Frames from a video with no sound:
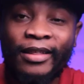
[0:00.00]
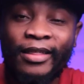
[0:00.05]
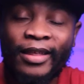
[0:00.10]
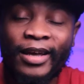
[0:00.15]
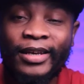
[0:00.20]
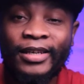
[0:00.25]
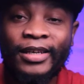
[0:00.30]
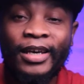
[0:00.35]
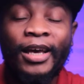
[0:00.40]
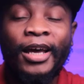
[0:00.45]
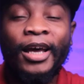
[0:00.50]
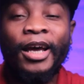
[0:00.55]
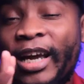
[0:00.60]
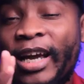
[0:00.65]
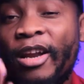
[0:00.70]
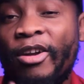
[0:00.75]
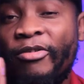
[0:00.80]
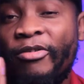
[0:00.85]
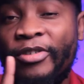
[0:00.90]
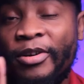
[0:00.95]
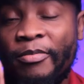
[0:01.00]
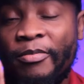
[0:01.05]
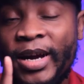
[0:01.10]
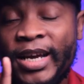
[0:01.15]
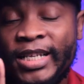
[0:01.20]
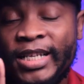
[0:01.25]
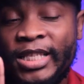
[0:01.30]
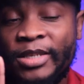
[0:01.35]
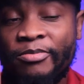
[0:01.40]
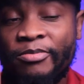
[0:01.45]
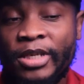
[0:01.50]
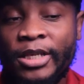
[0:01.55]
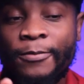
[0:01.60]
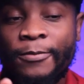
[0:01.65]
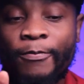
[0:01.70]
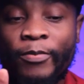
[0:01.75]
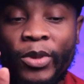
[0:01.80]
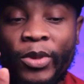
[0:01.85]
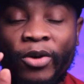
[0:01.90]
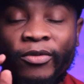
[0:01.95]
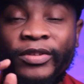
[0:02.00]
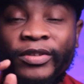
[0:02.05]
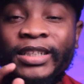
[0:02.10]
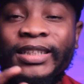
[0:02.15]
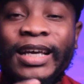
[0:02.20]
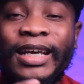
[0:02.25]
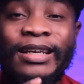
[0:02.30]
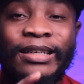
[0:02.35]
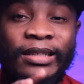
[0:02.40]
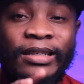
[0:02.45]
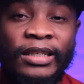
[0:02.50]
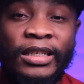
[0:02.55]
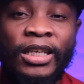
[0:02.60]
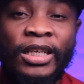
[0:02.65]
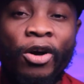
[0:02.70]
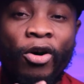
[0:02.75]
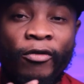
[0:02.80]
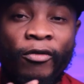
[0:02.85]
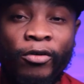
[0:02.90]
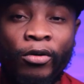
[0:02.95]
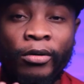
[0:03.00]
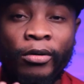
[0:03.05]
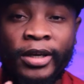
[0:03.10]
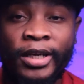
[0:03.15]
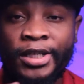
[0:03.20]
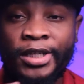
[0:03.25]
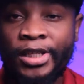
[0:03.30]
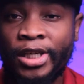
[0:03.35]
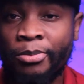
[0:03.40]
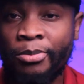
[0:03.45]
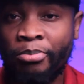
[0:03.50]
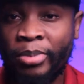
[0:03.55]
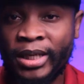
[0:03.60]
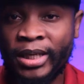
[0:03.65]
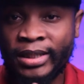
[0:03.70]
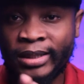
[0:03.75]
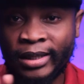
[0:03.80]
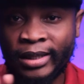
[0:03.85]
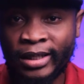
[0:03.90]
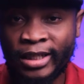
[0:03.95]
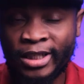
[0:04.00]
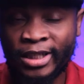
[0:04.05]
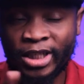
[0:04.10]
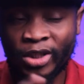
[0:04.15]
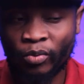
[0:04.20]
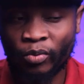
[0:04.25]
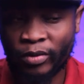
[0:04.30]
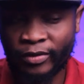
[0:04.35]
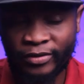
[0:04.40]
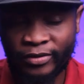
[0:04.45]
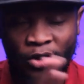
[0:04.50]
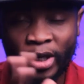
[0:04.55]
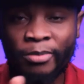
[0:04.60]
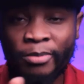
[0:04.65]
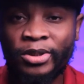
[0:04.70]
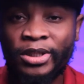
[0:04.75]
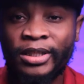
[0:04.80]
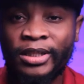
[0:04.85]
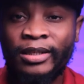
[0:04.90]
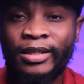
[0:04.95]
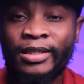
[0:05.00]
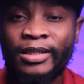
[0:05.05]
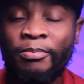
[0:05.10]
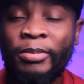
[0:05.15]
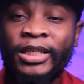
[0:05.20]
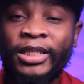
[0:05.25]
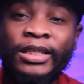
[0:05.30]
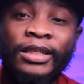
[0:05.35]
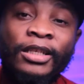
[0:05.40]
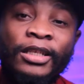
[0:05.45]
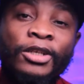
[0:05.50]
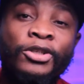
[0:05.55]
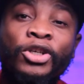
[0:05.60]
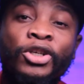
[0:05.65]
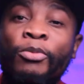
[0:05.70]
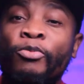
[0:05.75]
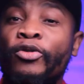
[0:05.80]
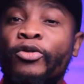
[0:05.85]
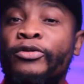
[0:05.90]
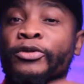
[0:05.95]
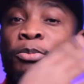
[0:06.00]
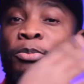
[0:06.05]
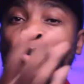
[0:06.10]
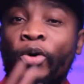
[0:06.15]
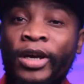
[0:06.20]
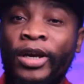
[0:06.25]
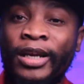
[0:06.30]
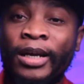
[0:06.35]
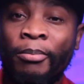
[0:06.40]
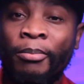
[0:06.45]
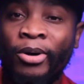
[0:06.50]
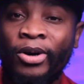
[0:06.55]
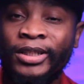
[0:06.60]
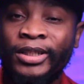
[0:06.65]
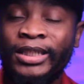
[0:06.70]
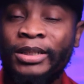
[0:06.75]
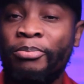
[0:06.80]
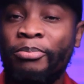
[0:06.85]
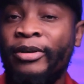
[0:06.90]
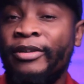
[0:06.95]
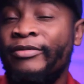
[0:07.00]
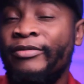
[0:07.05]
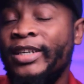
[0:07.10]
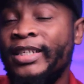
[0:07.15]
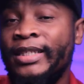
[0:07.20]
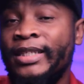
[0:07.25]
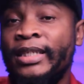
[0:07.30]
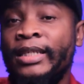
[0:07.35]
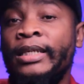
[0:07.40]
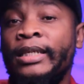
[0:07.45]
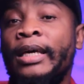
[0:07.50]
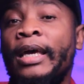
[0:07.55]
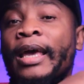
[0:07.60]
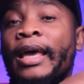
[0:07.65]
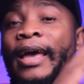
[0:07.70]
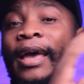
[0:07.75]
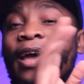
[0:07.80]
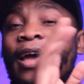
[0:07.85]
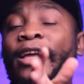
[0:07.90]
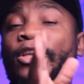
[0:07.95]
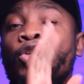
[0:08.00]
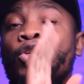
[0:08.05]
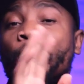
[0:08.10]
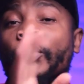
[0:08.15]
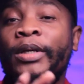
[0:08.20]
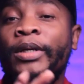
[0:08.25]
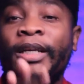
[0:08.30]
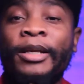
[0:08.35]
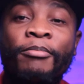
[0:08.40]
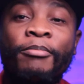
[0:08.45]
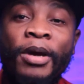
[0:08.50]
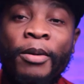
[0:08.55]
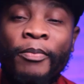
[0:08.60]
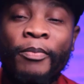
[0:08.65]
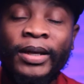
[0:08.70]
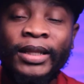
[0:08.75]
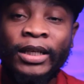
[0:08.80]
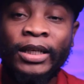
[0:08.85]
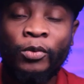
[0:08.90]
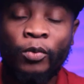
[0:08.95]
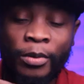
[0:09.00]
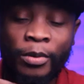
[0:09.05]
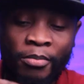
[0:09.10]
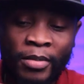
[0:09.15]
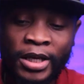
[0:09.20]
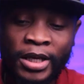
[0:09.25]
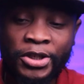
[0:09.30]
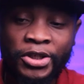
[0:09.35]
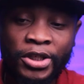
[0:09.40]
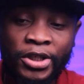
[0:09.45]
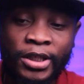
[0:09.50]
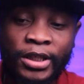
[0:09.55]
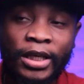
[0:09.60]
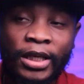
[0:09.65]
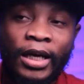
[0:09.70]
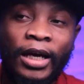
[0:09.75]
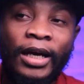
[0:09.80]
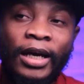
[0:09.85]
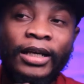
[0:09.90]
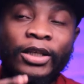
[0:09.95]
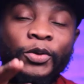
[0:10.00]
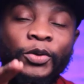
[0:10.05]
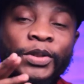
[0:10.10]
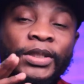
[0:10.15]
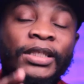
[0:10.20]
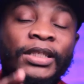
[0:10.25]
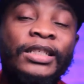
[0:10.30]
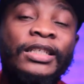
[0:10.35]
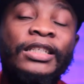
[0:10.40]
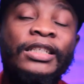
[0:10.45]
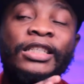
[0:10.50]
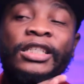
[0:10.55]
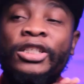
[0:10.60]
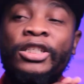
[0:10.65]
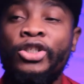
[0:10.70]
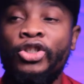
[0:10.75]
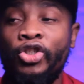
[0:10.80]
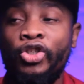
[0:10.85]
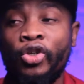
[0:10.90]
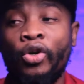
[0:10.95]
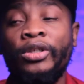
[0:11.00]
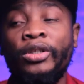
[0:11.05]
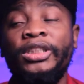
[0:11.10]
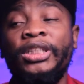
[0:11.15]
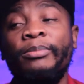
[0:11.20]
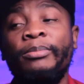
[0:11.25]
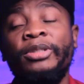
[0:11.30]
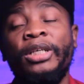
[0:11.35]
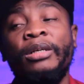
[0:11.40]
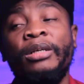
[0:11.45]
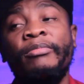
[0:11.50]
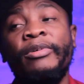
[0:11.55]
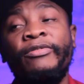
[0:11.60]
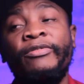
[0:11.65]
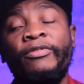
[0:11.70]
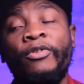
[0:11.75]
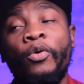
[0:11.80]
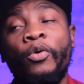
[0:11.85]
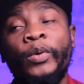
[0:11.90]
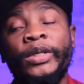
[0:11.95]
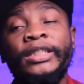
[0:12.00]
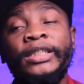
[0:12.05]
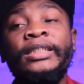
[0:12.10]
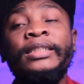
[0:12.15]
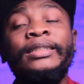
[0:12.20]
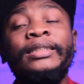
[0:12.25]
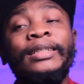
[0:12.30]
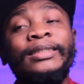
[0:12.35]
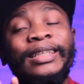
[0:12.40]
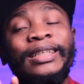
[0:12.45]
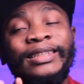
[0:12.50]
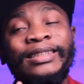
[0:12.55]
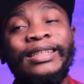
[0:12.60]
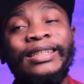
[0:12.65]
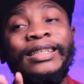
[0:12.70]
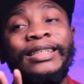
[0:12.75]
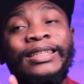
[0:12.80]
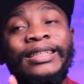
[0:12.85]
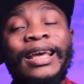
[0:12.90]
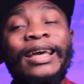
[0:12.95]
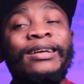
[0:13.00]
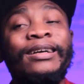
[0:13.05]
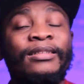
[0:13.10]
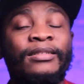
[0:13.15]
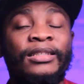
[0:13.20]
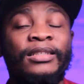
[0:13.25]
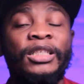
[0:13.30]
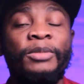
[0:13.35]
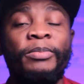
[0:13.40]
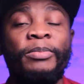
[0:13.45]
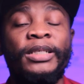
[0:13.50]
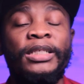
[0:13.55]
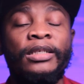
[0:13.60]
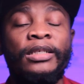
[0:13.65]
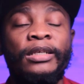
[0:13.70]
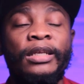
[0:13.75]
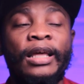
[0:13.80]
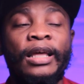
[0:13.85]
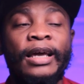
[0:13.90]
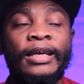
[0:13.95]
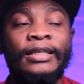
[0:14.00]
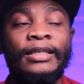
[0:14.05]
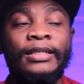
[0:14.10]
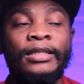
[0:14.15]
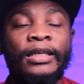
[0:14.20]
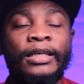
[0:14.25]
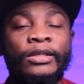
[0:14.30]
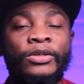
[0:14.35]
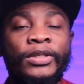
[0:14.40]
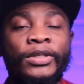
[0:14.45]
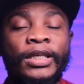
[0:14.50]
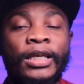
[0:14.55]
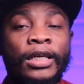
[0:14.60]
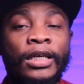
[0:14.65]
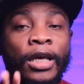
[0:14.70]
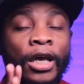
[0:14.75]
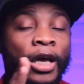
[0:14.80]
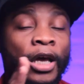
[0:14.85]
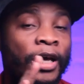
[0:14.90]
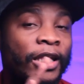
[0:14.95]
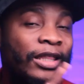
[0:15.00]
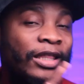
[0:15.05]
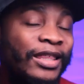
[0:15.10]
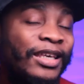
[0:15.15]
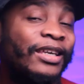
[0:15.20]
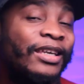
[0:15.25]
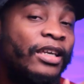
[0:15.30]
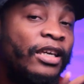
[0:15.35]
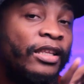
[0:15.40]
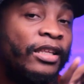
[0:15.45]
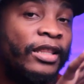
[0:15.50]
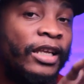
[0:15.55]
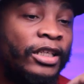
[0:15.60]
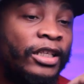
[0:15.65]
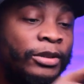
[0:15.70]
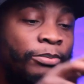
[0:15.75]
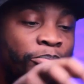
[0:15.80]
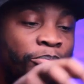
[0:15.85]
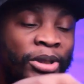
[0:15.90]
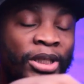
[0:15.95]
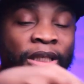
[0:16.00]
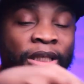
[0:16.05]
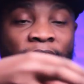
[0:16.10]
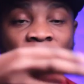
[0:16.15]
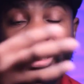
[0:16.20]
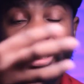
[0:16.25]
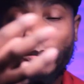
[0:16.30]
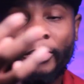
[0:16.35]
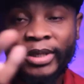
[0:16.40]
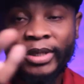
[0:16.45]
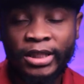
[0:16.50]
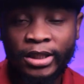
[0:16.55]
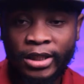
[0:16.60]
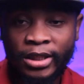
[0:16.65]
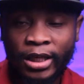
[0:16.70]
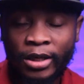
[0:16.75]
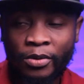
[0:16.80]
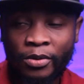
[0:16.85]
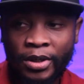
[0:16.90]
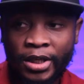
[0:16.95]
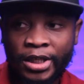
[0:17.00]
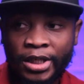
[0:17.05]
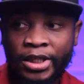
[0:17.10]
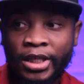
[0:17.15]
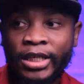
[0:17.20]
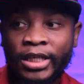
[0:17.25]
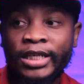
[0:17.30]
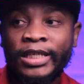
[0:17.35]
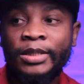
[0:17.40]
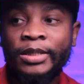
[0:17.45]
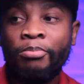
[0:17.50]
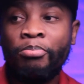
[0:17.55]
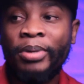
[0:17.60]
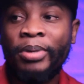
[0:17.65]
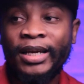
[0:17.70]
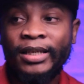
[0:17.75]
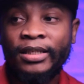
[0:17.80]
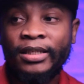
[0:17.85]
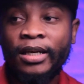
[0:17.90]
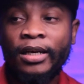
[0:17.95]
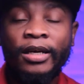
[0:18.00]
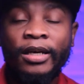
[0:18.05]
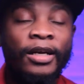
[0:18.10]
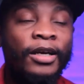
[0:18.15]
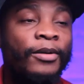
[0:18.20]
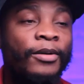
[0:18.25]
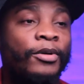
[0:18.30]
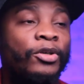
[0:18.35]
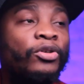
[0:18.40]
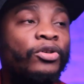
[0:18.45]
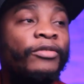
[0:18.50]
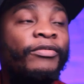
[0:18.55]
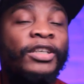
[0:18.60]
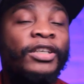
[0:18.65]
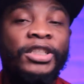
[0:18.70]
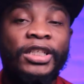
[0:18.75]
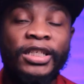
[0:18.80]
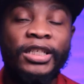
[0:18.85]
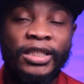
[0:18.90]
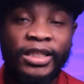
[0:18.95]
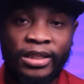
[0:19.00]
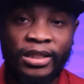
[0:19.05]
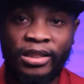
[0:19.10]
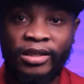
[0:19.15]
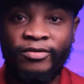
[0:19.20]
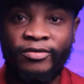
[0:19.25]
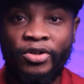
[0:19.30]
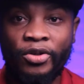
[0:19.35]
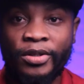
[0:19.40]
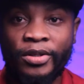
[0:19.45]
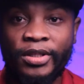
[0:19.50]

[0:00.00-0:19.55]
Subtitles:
like that. It kind of reminds me of this idea of location-based religion. We've termed it this particular term, we've spoken about it previously, and you will remember that we mentioned, you see it in John chapter number 4, where Jesus actually tackles this particular idea to say, thinking that being in a particular location is better, you have actually deceived